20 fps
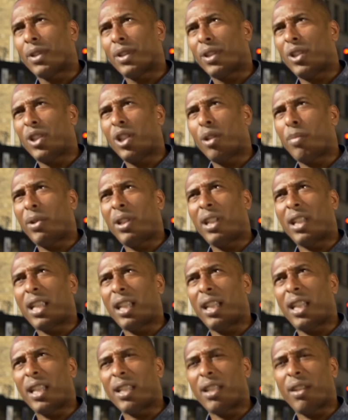nobody
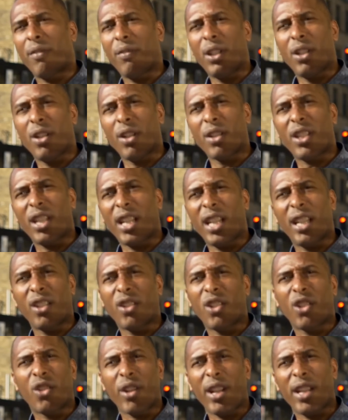collectively got together
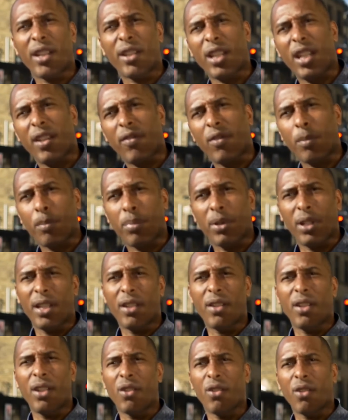to try and save the
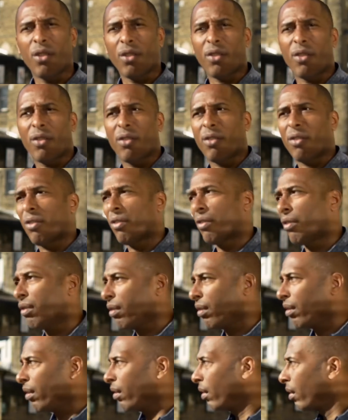place. It just,
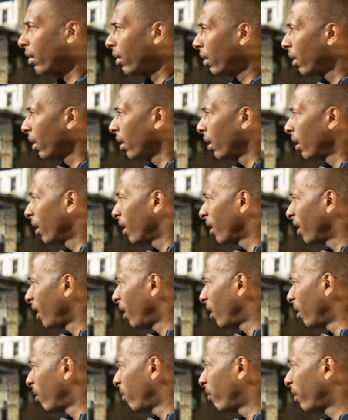you
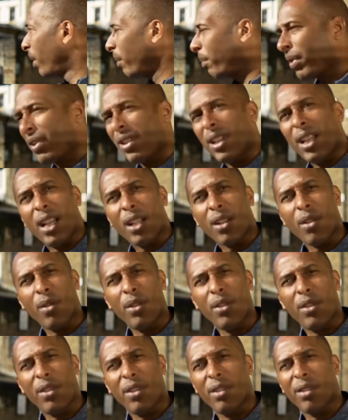know, people started
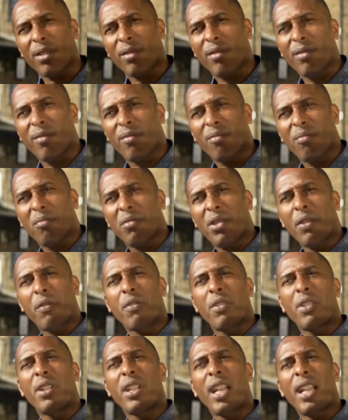going to
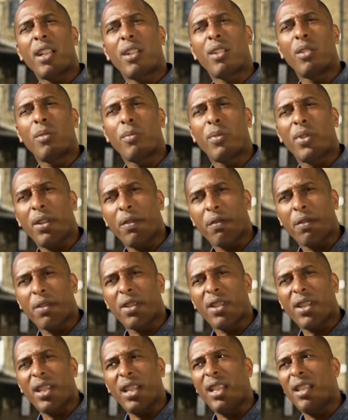different nightclubs,
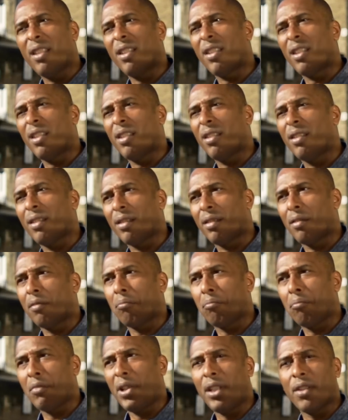different scenes, and
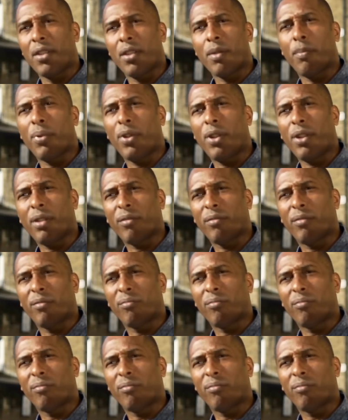didn't support